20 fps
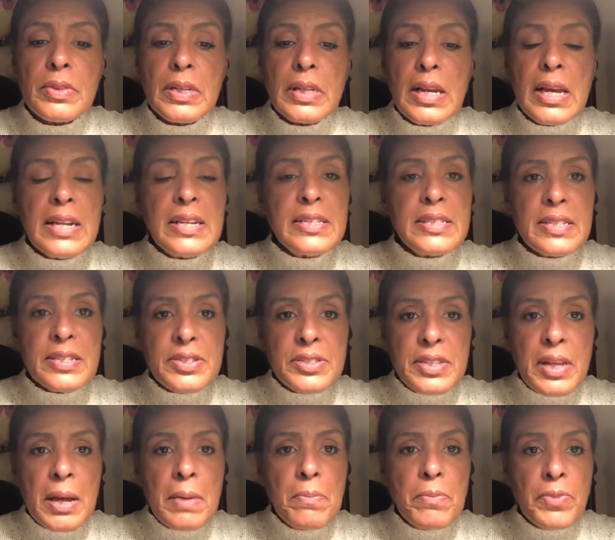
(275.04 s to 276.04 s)
It is the
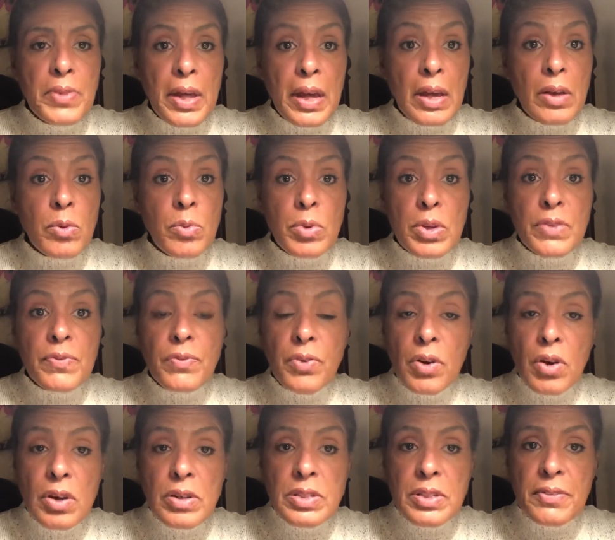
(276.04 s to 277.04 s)
same thing with
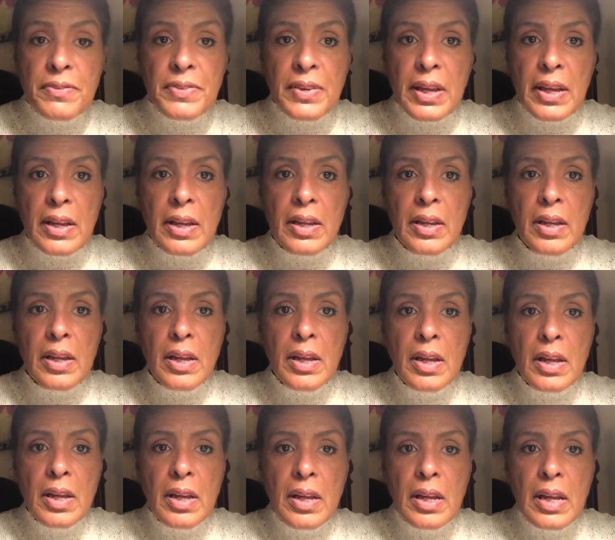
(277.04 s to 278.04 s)
philosophy.
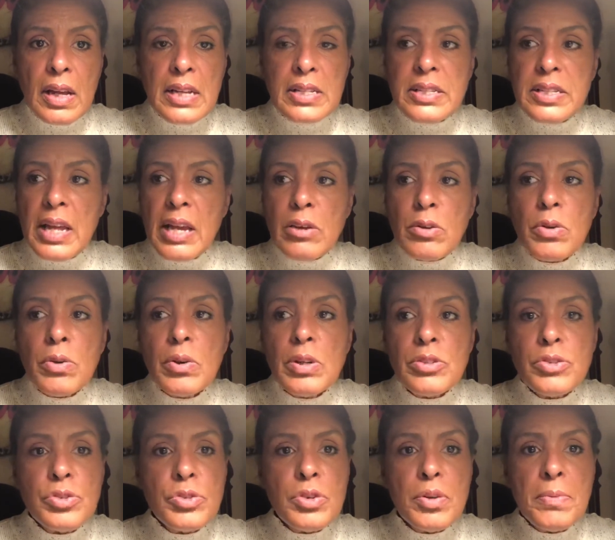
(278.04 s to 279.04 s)
It's like going
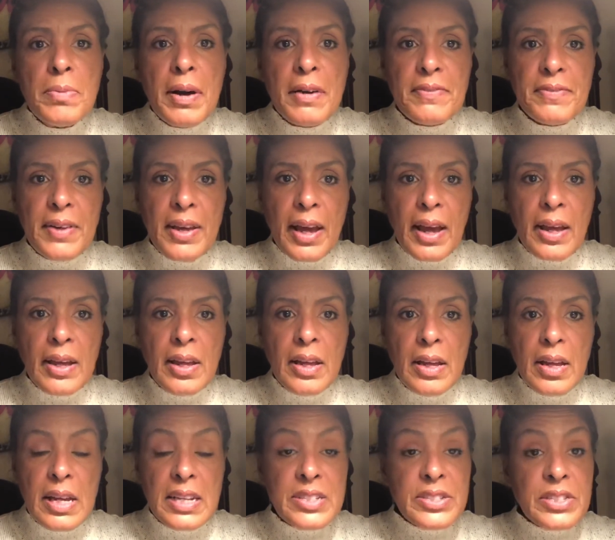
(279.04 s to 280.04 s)
to a buffet.
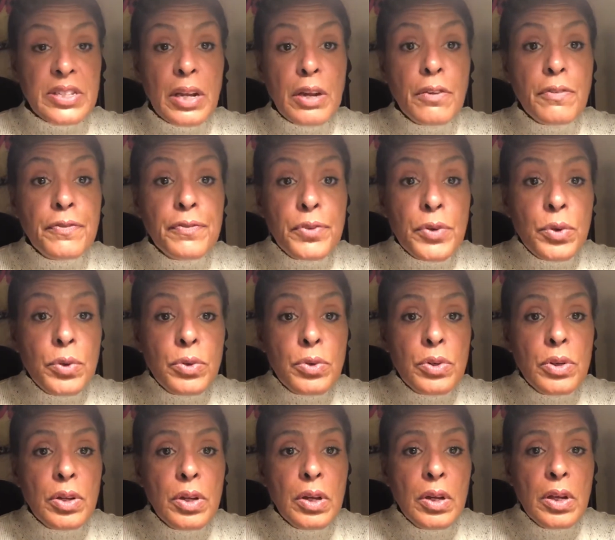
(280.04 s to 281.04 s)
Instead of
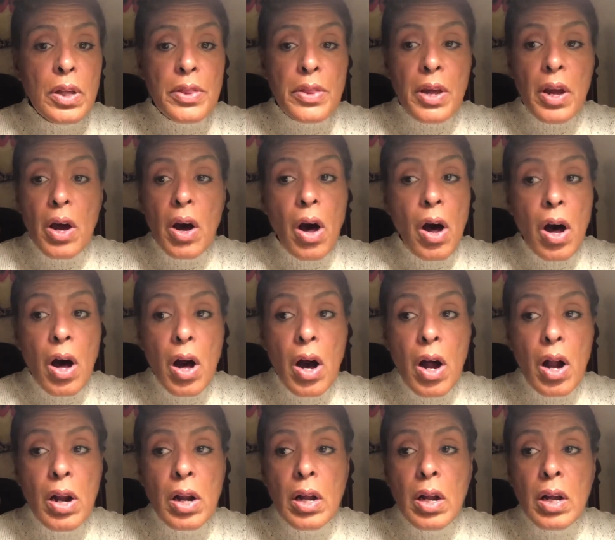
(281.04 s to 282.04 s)
food, there
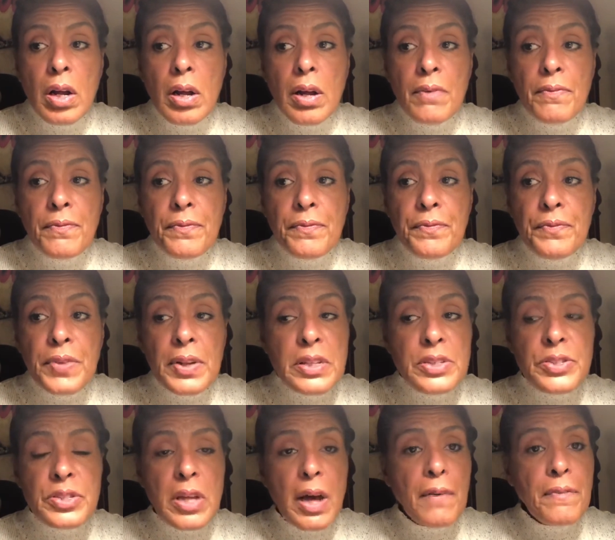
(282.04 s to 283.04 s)
are
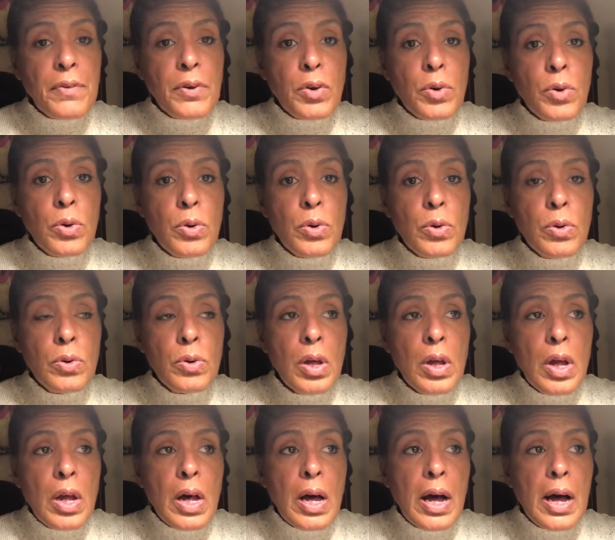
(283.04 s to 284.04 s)
philosophical
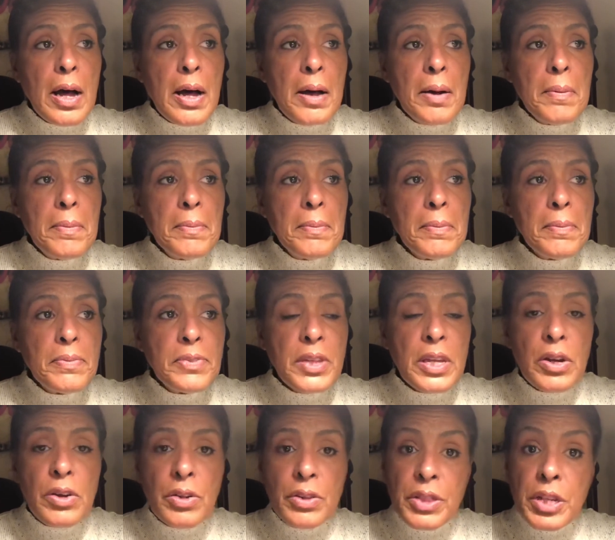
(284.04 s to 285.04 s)

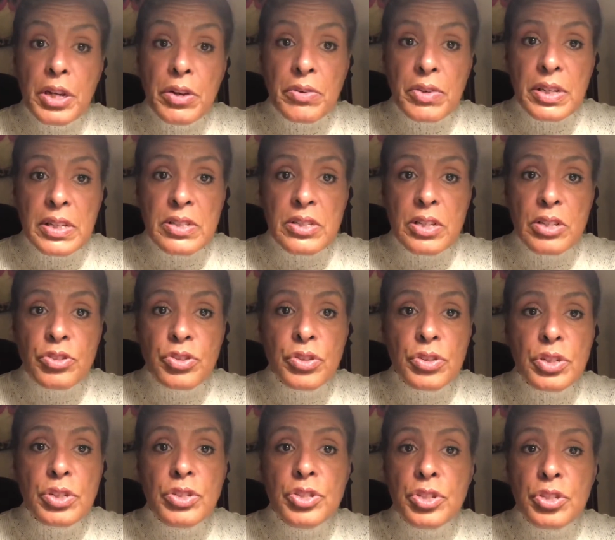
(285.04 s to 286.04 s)
theories that you
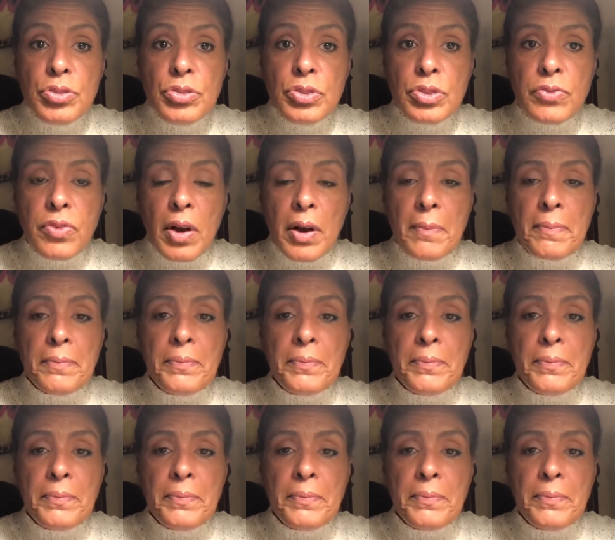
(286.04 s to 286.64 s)
can choose from.